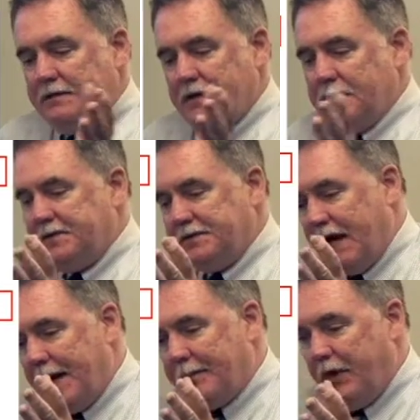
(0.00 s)
versus
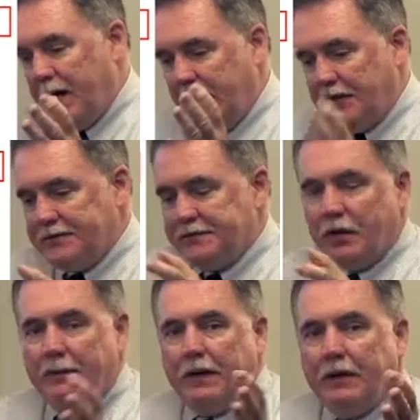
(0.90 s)
operating in
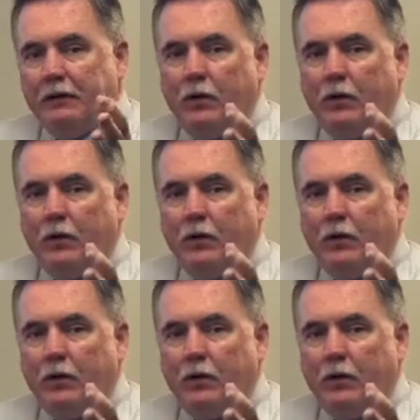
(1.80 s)
Serbia